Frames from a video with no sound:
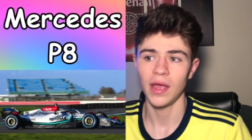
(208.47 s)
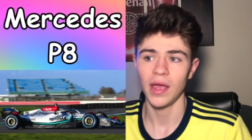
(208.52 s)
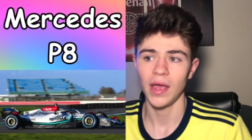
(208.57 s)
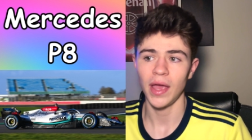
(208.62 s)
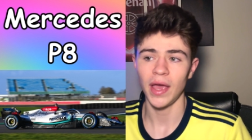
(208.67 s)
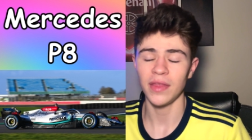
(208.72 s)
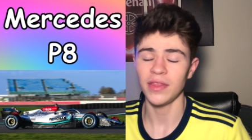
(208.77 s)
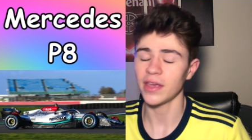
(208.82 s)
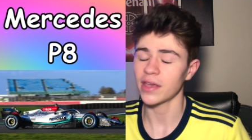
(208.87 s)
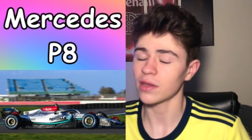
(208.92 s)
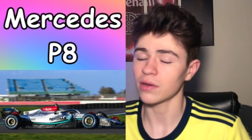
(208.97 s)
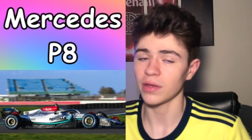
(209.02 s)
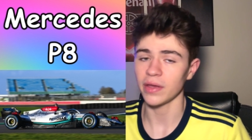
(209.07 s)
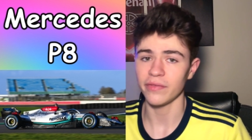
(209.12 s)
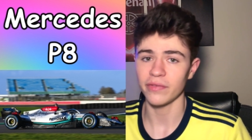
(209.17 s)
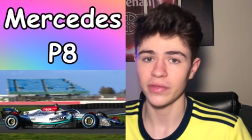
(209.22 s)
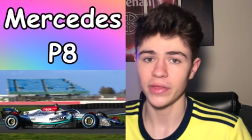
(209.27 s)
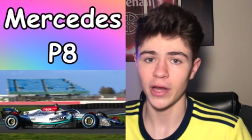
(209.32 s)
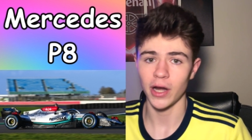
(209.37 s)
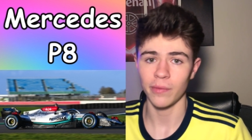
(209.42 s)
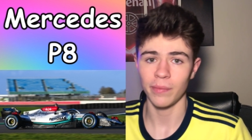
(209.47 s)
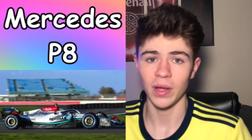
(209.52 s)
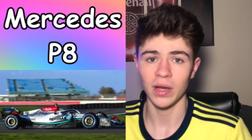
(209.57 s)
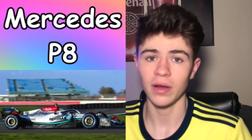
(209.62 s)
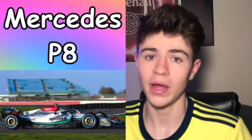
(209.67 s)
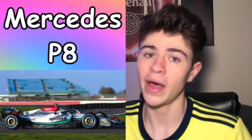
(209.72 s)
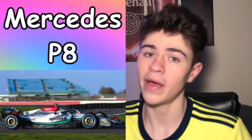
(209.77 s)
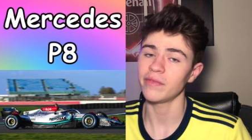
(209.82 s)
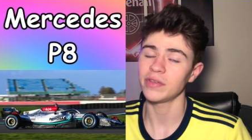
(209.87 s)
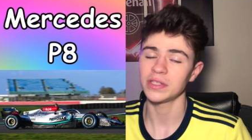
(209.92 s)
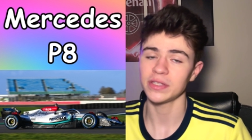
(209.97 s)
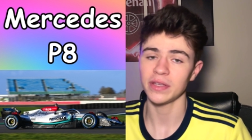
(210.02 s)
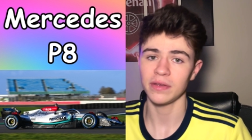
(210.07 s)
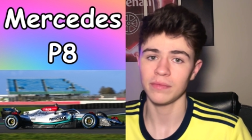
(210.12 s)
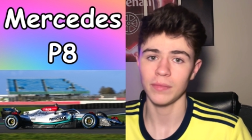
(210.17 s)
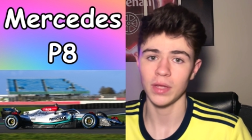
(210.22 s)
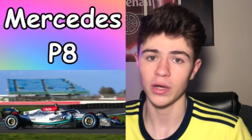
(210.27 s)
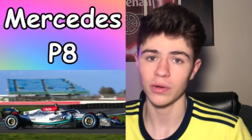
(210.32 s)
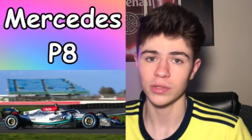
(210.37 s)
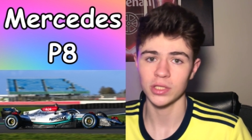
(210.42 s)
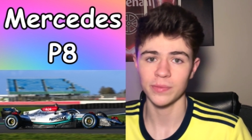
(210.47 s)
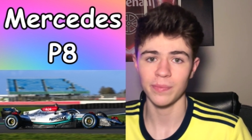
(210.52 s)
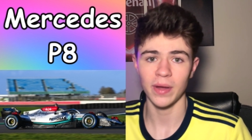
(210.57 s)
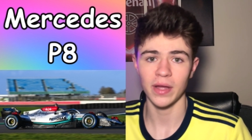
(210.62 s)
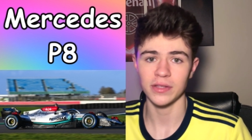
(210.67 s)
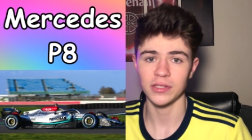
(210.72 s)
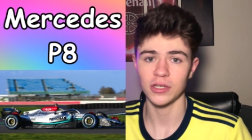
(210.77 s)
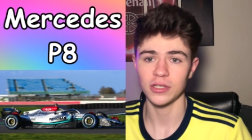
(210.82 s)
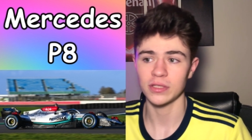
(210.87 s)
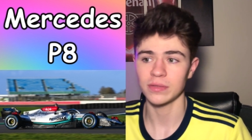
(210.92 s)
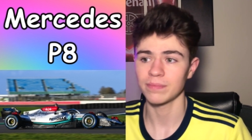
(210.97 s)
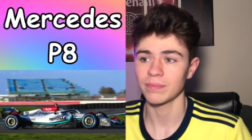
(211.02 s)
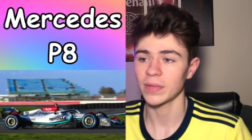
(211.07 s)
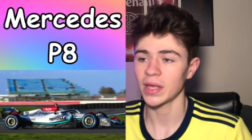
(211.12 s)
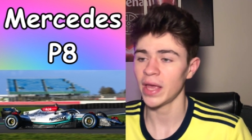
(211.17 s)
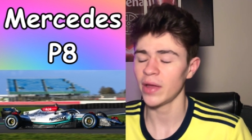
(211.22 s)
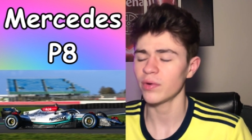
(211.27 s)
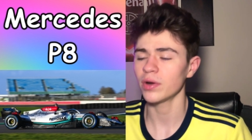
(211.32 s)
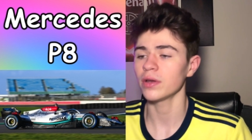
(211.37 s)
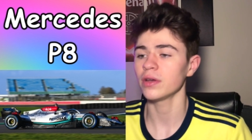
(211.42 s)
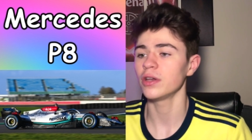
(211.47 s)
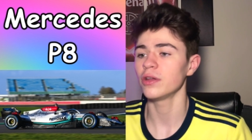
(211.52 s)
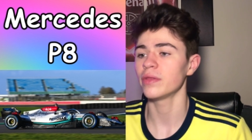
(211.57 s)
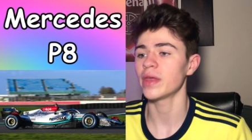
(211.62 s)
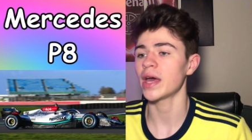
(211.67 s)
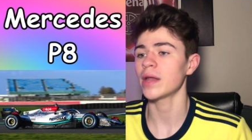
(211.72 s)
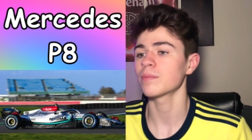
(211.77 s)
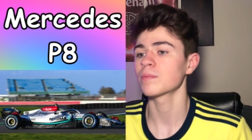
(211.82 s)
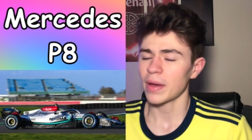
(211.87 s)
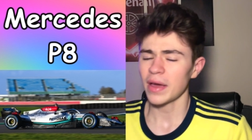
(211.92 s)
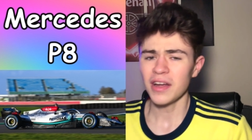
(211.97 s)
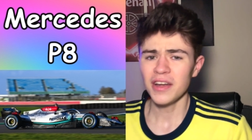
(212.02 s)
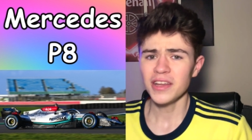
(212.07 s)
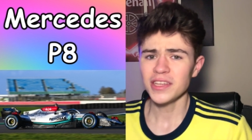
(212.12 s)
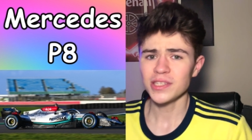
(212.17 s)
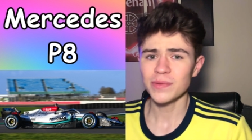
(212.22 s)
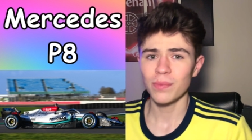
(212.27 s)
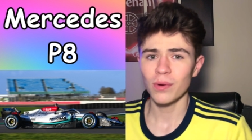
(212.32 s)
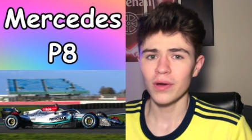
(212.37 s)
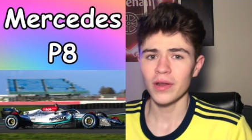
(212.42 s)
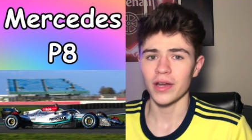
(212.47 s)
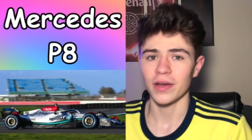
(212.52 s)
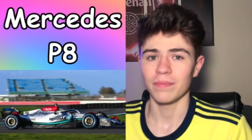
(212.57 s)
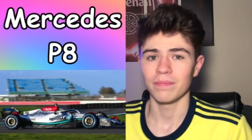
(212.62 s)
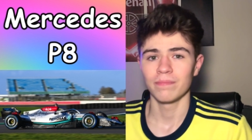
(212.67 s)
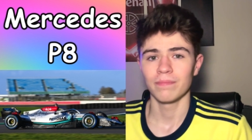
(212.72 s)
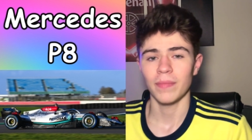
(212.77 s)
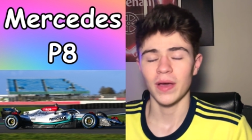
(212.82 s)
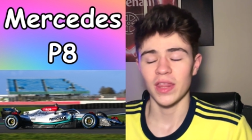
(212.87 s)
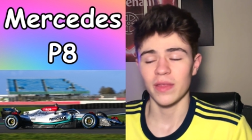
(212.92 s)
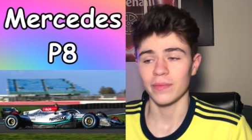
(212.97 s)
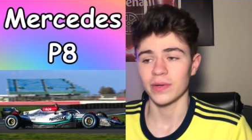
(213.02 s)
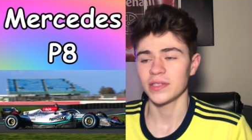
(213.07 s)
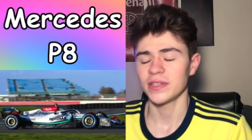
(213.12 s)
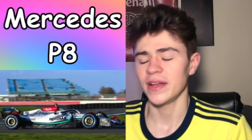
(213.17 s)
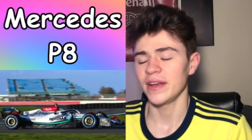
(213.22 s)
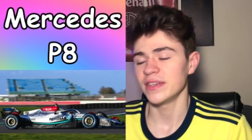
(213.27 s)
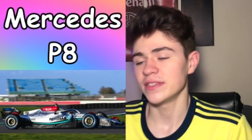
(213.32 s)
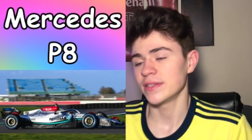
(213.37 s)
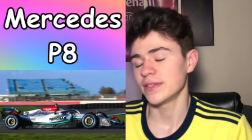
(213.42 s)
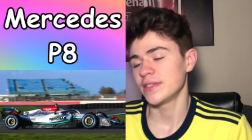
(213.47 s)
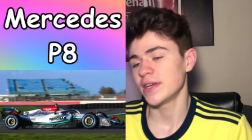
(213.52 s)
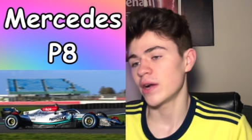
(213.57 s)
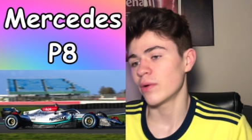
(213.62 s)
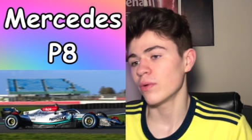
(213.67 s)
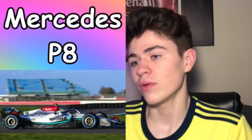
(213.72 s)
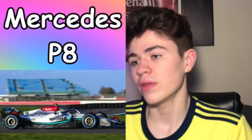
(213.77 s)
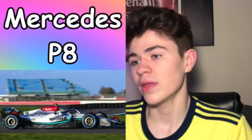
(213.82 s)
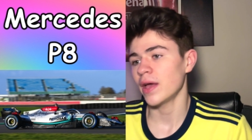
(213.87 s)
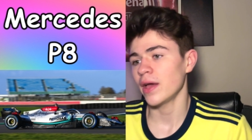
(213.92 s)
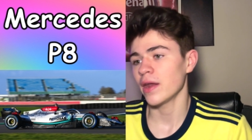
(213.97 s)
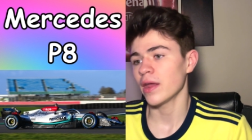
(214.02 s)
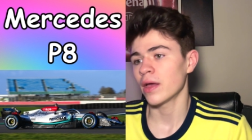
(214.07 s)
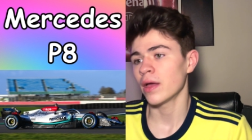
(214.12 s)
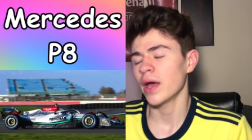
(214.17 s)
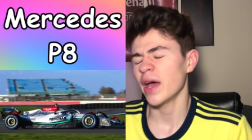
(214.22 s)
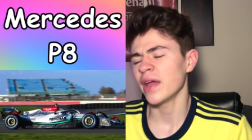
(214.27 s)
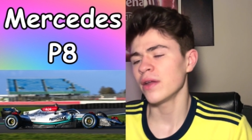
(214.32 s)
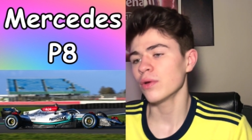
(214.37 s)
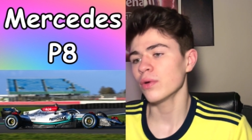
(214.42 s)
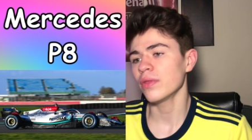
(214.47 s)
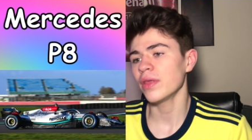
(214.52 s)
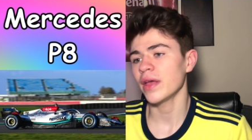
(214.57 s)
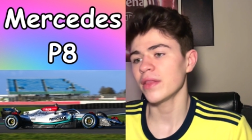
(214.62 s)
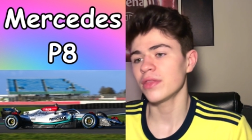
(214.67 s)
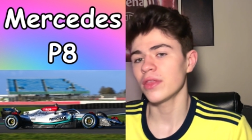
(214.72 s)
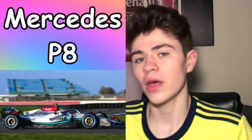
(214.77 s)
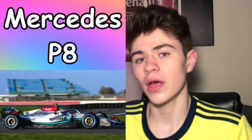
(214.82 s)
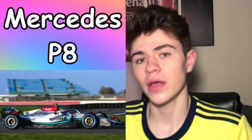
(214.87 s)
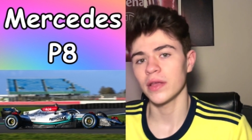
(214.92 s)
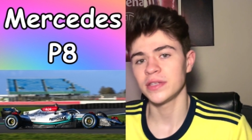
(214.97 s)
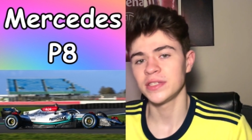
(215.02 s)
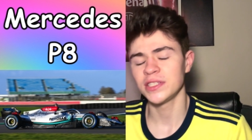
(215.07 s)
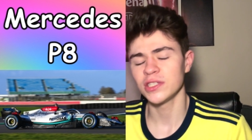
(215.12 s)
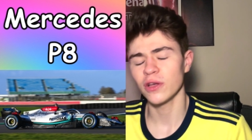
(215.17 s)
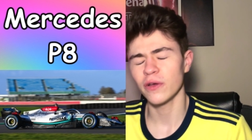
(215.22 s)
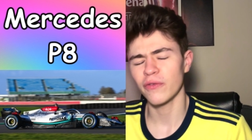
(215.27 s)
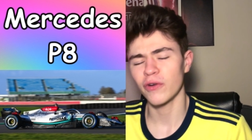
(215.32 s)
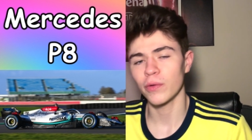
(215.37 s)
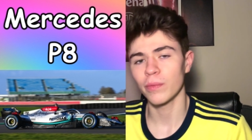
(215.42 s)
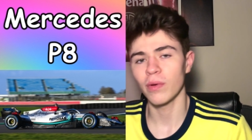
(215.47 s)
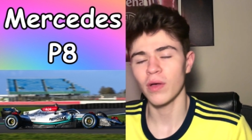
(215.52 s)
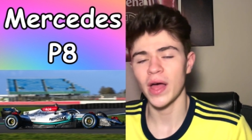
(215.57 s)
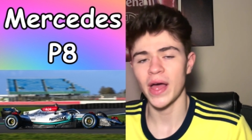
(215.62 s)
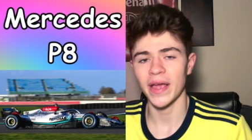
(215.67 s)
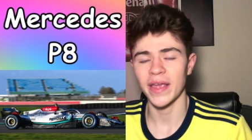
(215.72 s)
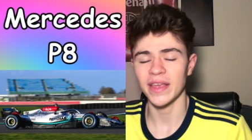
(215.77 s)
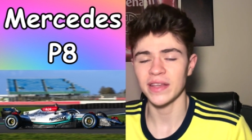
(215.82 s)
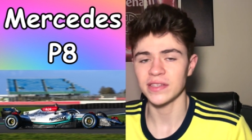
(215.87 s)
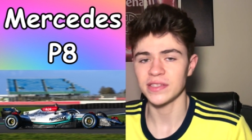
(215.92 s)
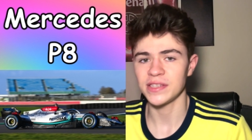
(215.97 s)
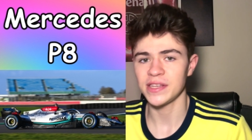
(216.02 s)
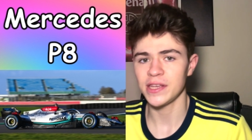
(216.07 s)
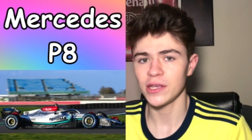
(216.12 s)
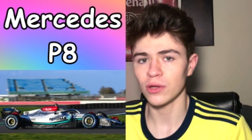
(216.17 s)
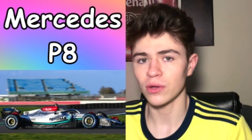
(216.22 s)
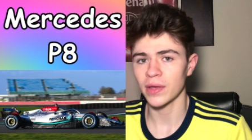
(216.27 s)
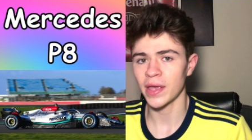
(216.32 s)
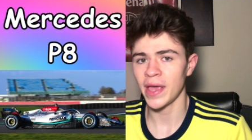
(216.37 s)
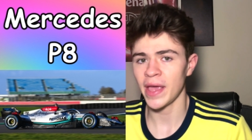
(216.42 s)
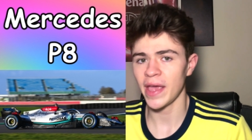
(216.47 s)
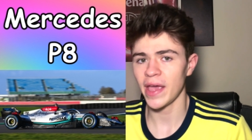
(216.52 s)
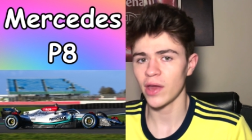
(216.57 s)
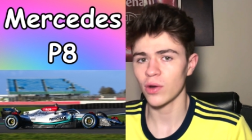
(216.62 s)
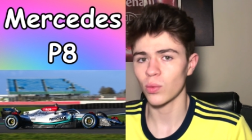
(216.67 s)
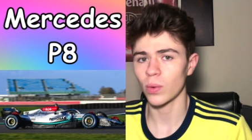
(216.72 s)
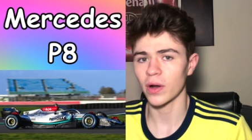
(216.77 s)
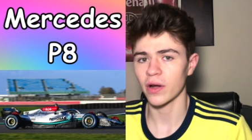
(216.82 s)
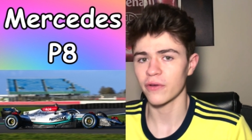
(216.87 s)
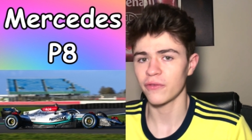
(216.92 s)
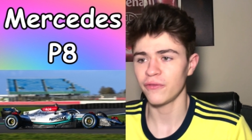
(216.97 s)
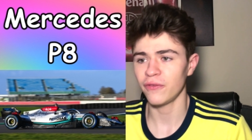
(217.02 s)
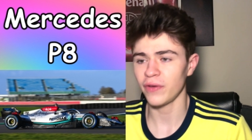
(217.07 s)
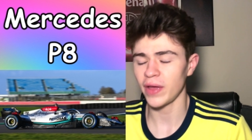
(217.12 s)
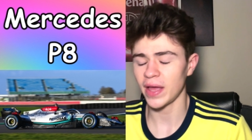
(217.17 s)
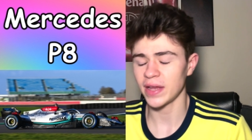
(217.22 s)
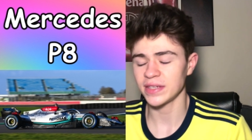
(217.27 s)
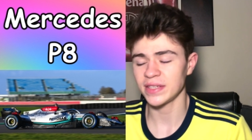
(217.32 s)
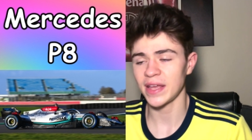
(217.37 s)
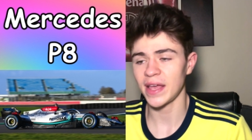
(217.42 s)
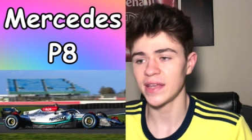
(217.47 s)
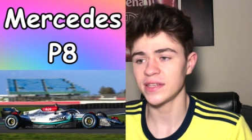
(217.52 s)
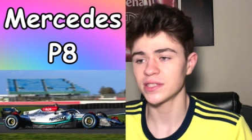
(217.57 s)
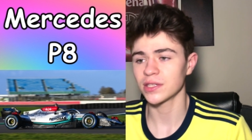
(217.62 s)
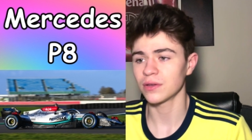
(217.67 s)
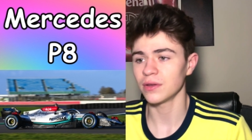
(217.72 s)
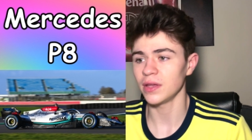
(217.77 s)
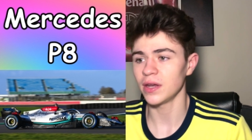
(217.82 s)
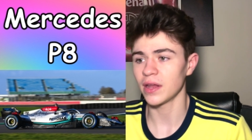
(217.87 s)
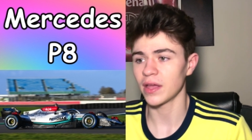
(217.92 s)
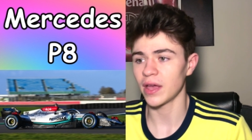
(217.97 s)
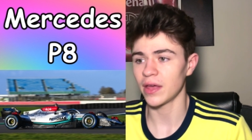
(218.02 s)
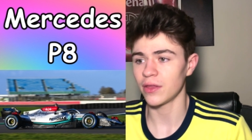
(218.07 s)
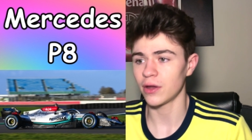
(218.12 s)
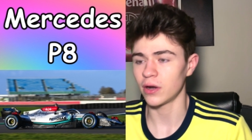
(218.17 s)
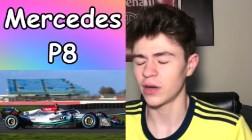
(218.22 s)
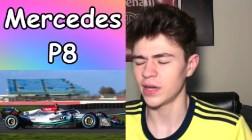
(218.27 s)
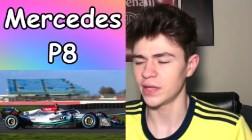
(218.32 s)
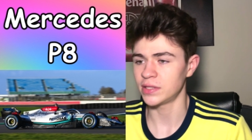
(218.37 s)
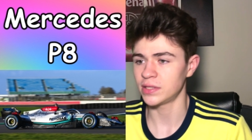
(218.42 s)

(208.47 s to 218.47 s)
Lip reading: and they can leave it there, but obviously, sponsors can't really do that. Kind of disappointed by the Mercedes this year, I won't lie to you. I know that the silver, black, and teal can work fantastically together.